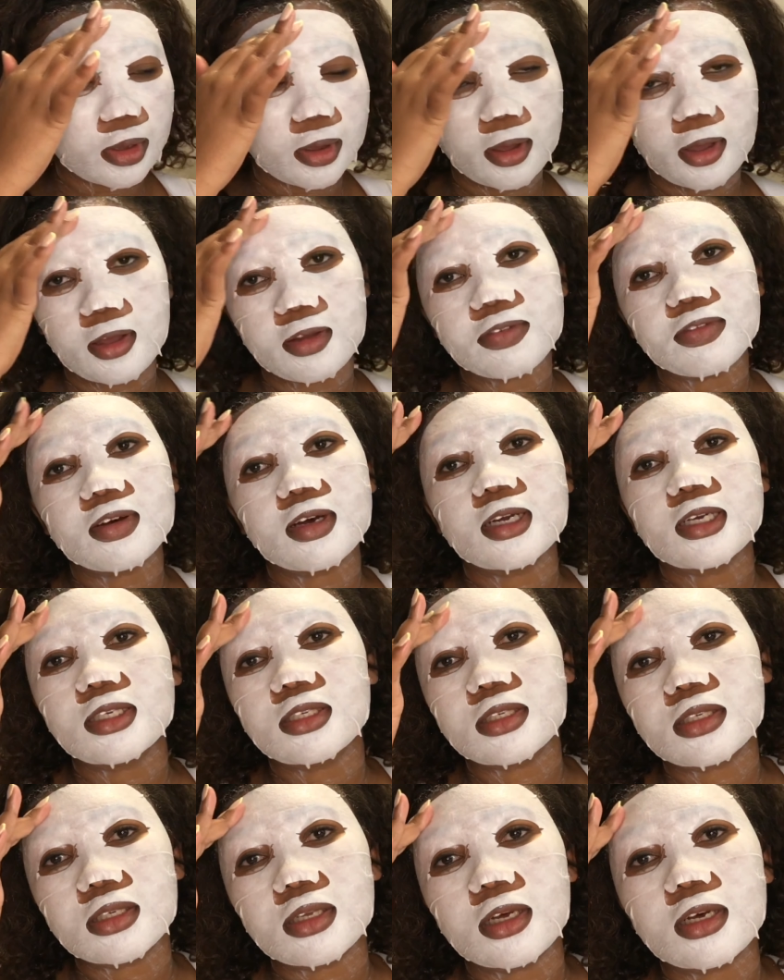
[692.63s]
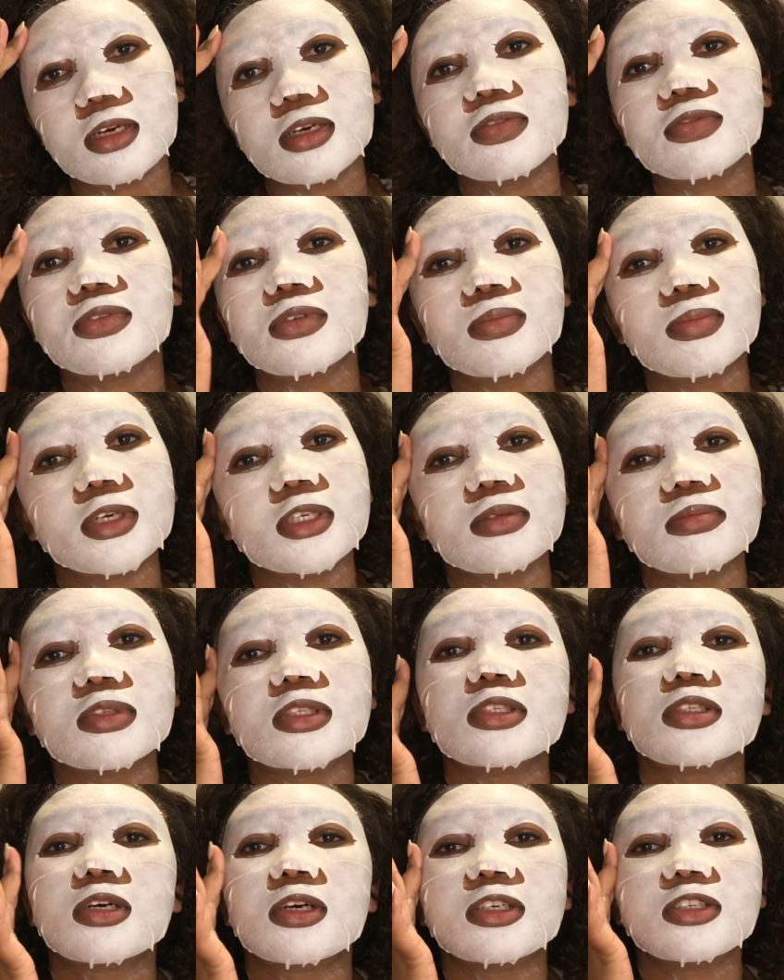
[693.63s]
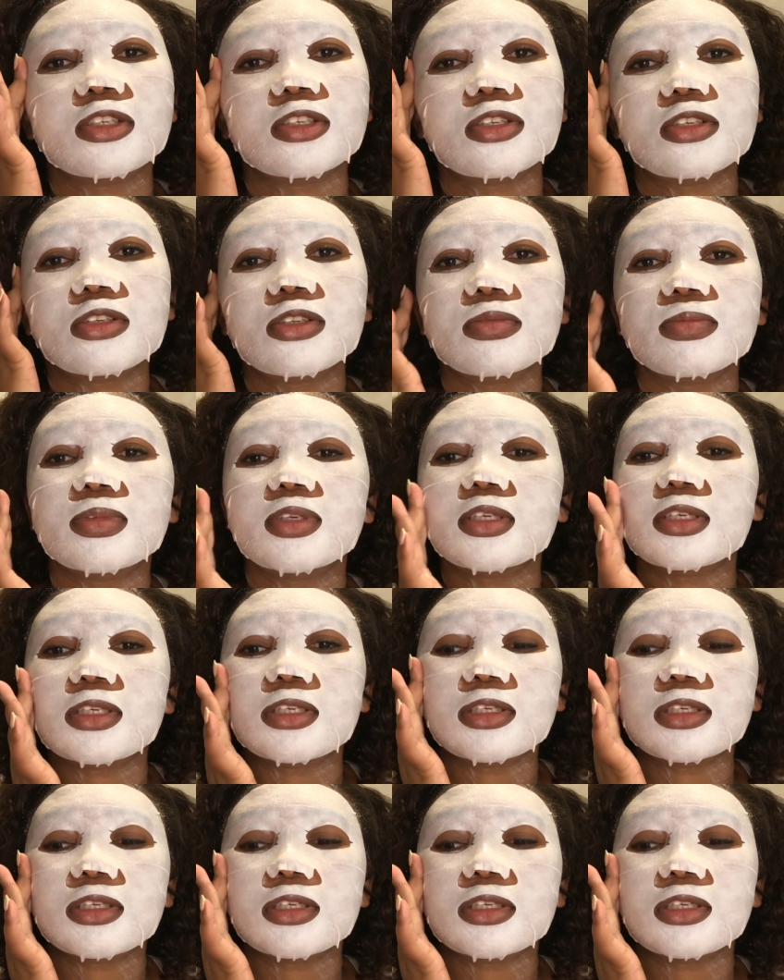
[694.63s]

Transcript: I find full body massages to be